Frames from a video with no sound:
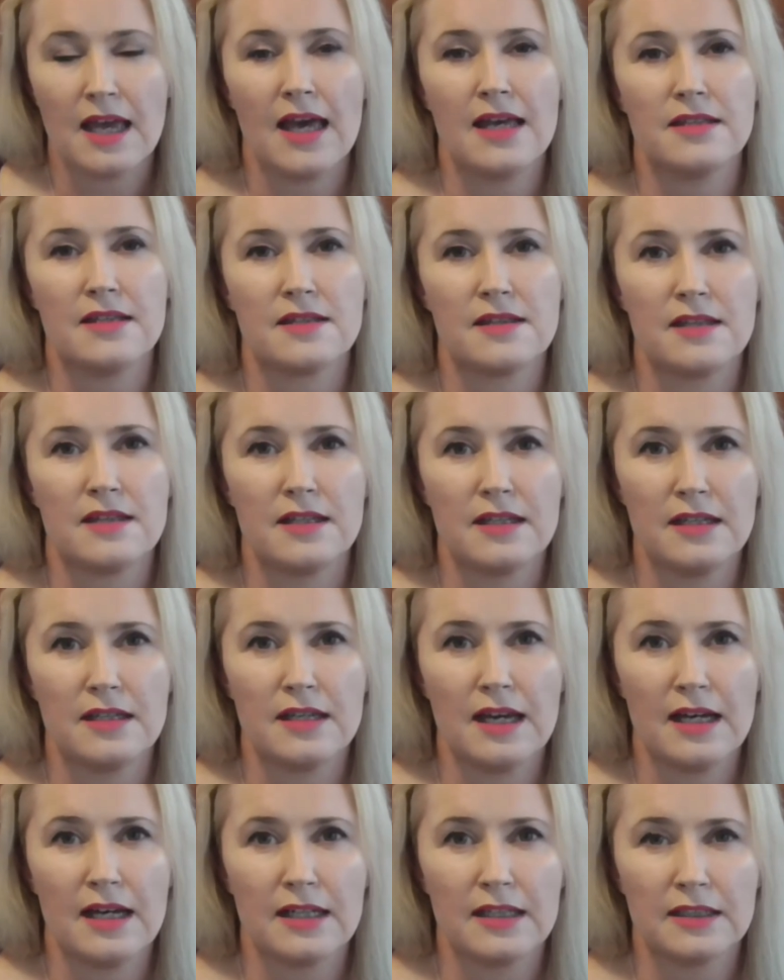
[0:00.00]
as
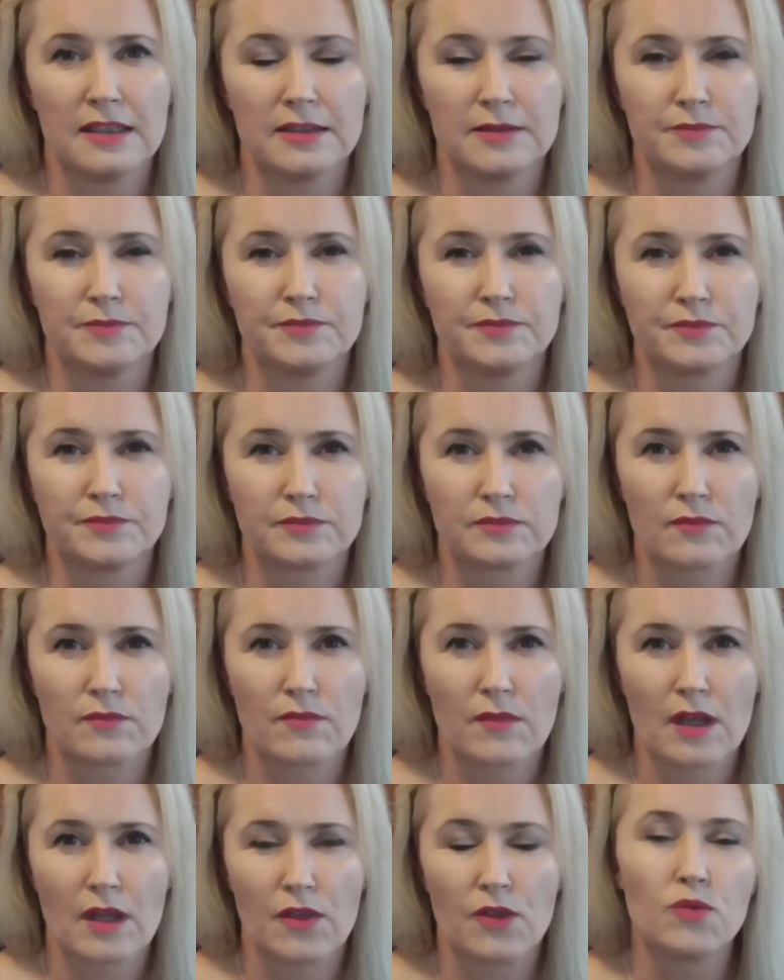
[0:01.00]
the um,
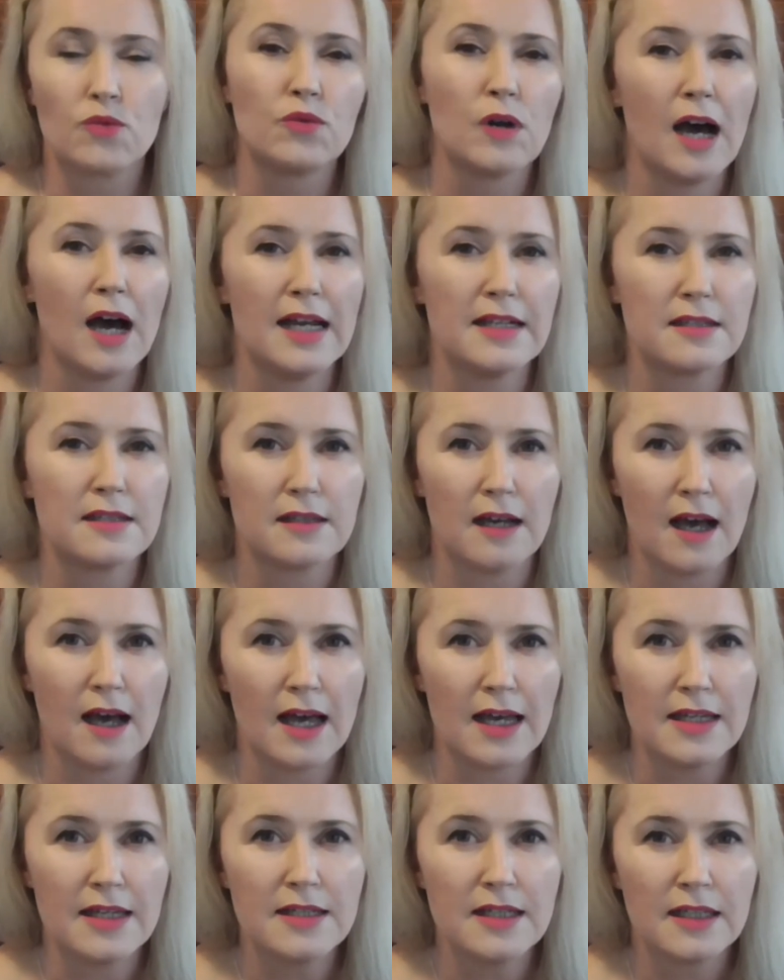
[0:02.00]
the right
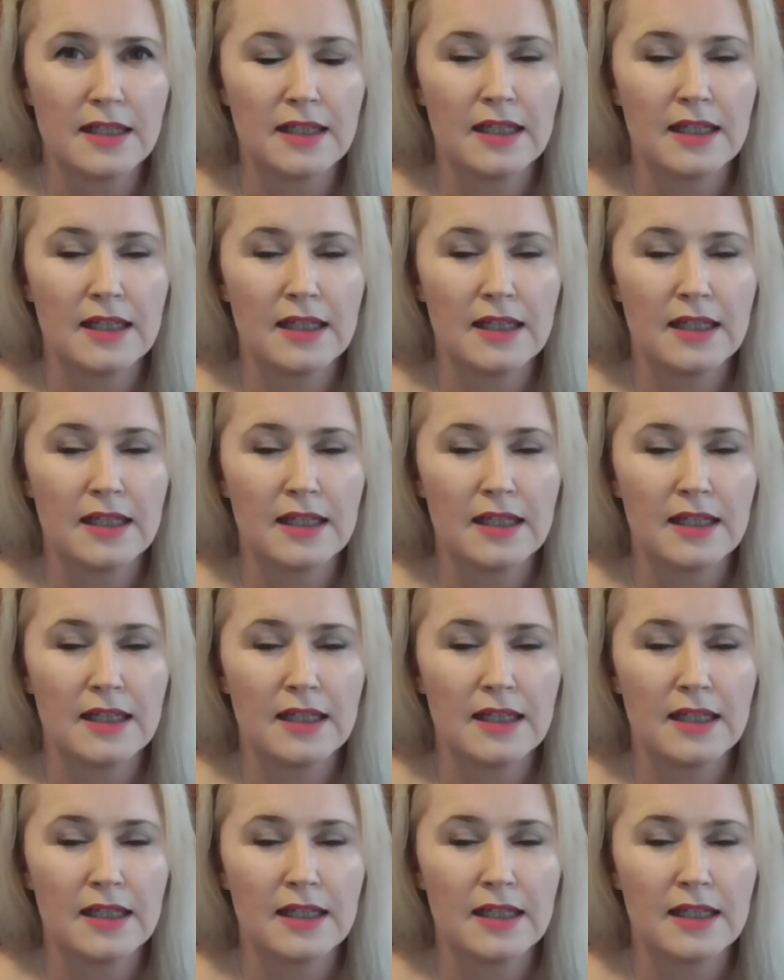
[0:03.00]
side.